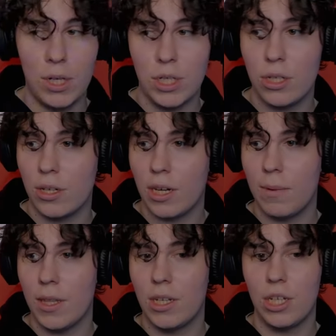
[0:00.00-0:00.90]
not talking
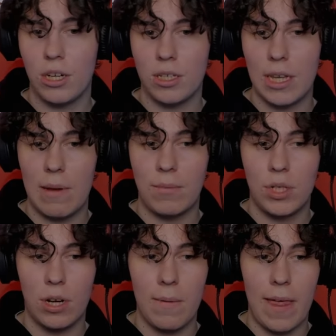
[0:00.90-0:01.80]
about the chair slam, I'm
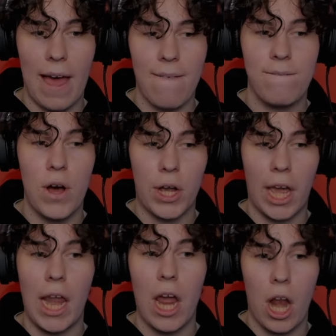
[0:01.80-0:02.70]
talking about that
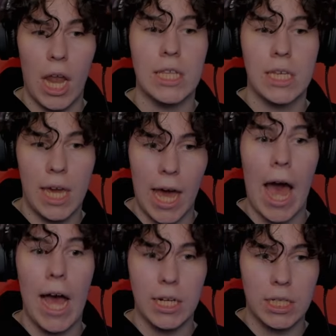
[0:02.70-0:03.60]
fucking hairless
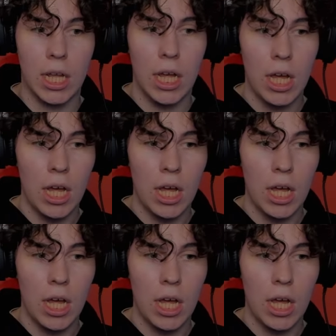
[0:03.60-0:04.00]
cat.